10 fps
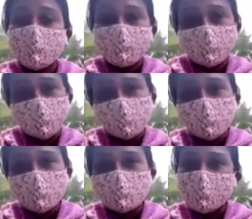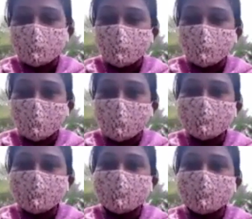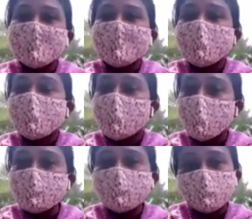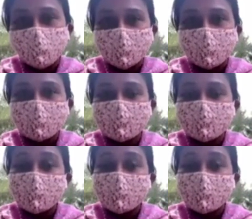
of the officials of the the ground of Air India uh, on the pretext,